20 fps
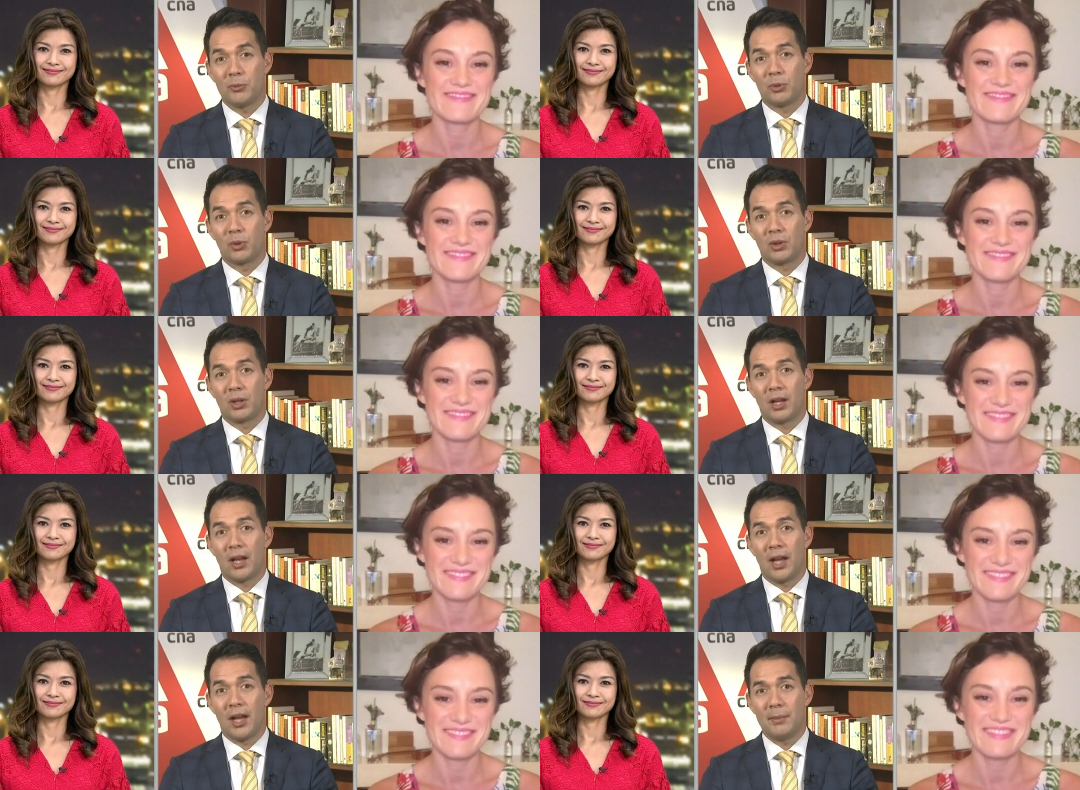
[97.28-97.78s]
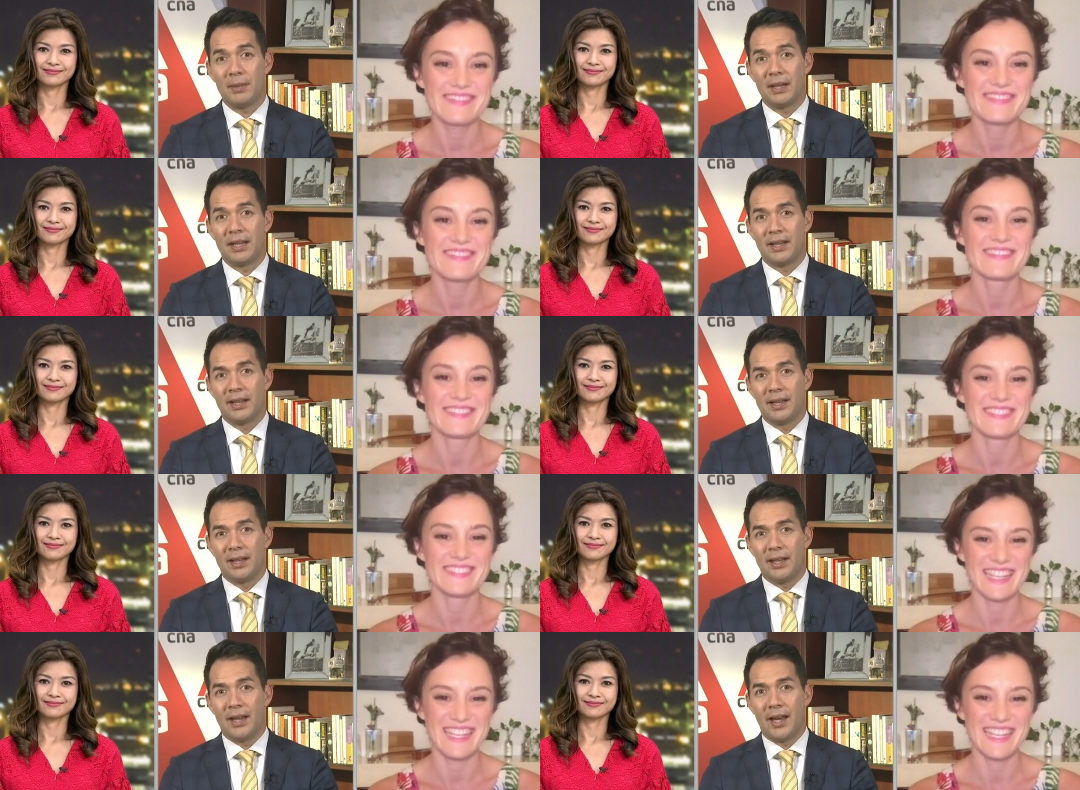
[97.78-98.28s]
Speaker 1: Global
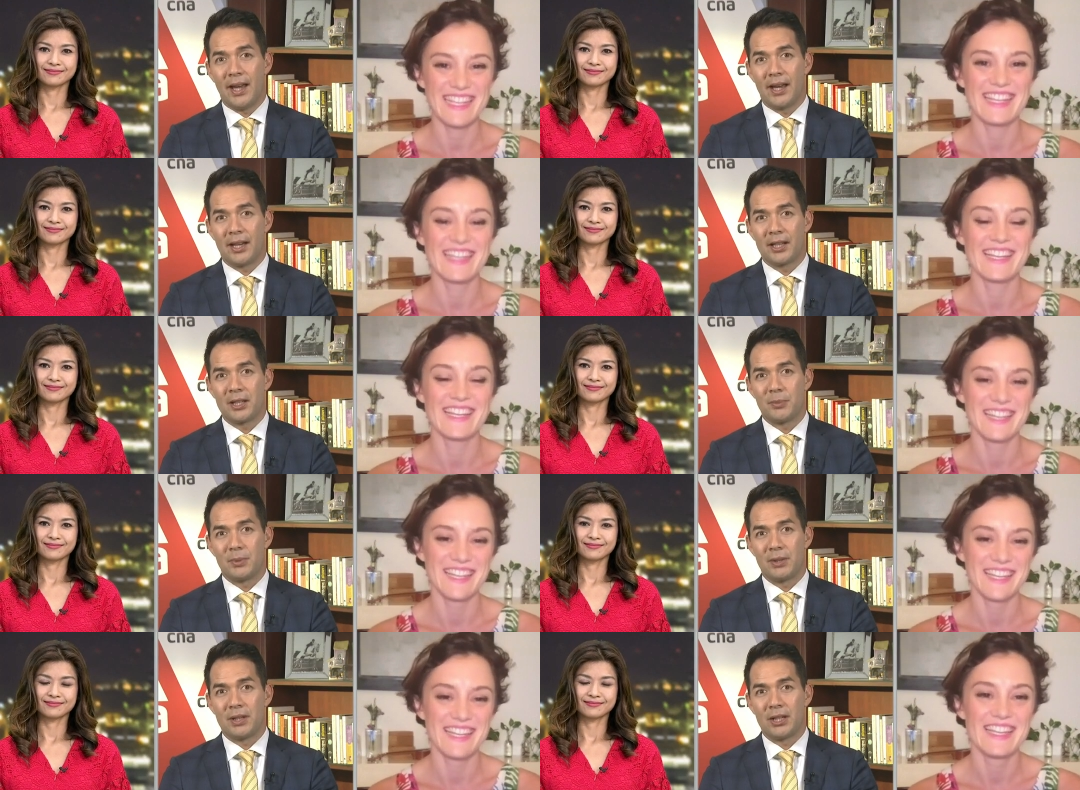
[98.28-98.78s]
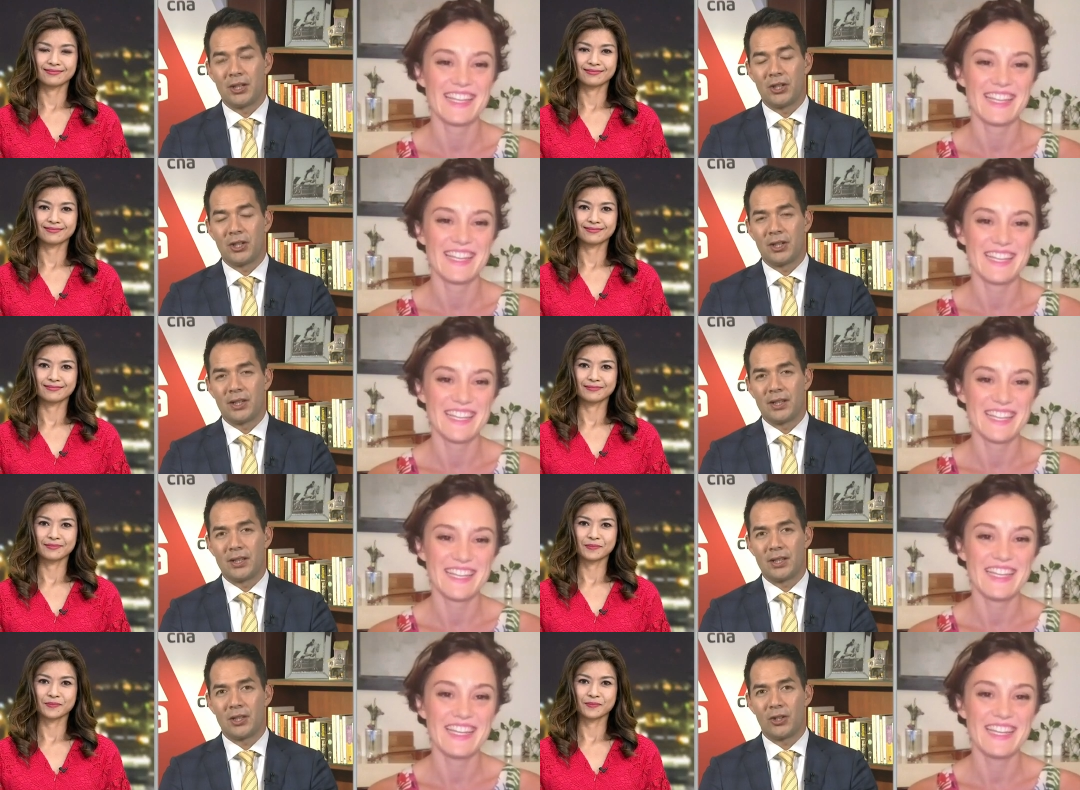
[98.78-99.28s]
Climate
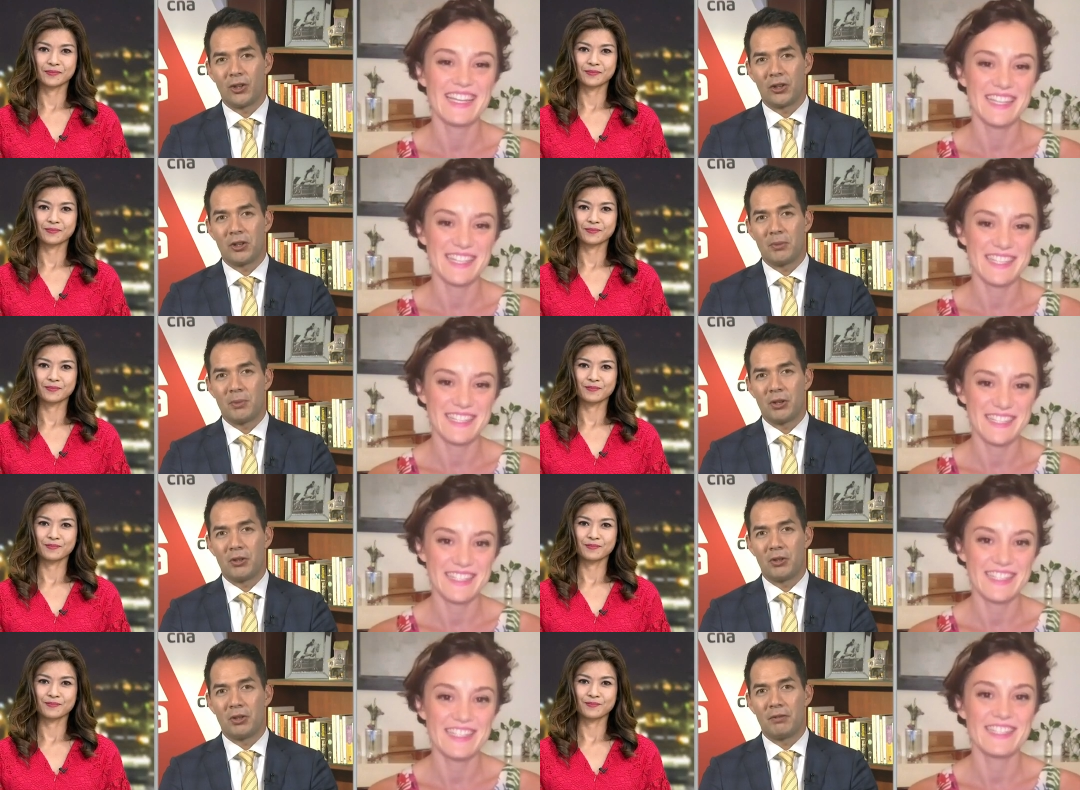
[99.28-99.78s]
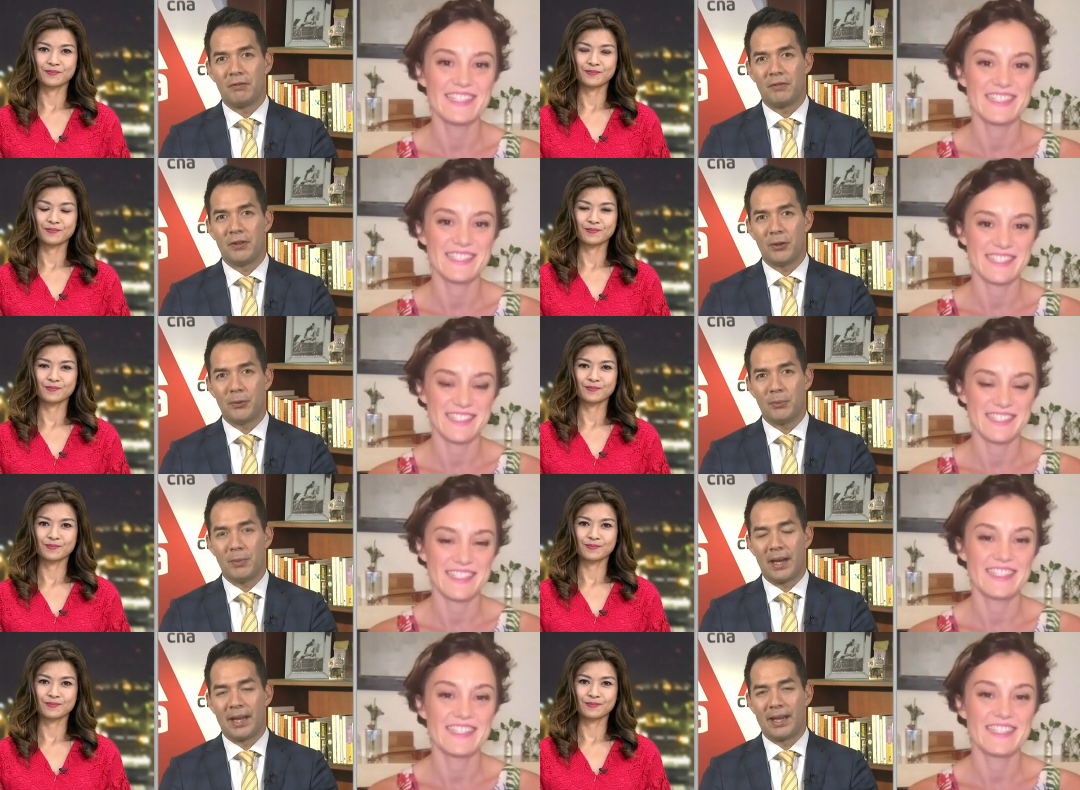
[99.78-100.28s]
Expedition as a documentary
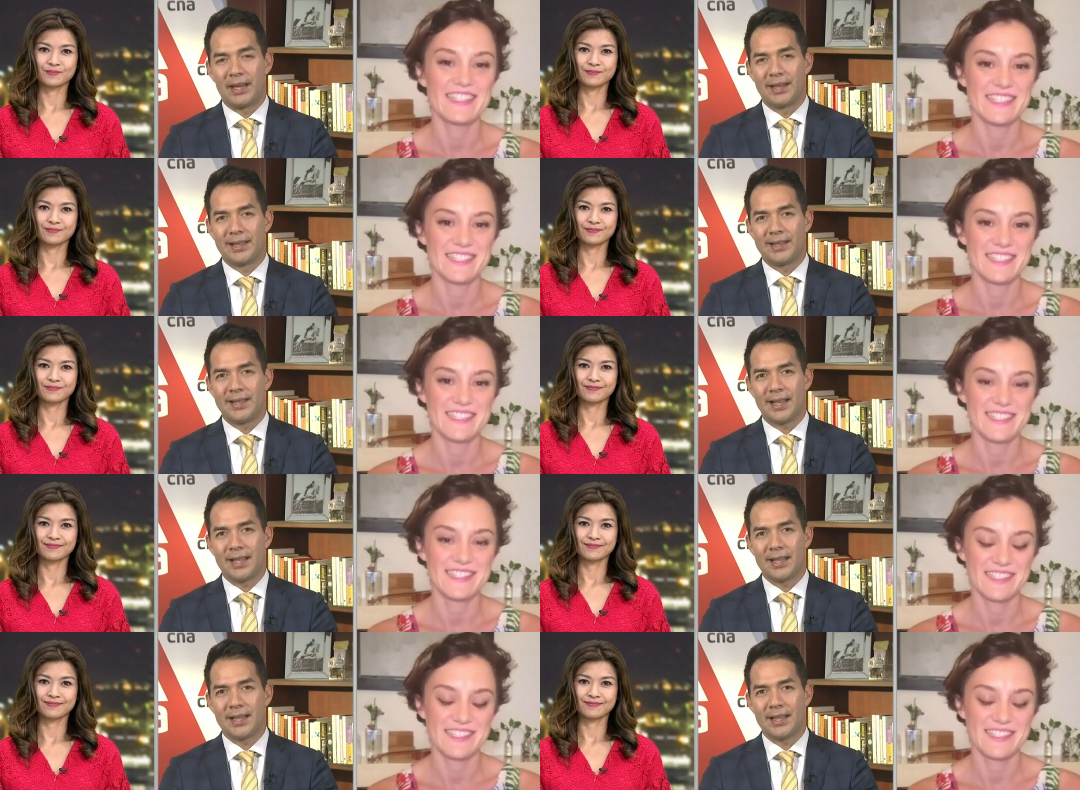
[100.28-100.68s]
filmmaker.